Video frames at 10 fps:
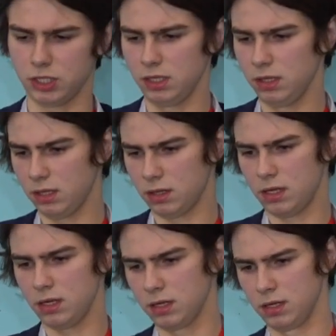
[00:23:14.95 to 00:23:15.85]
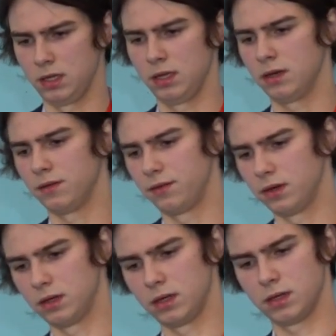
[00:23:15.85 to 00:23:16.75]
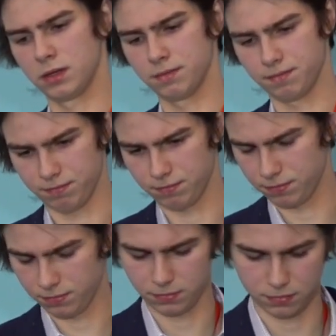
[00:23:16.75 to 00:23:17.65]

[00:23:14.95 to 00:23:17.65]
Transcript: all the libraries used in our project, as well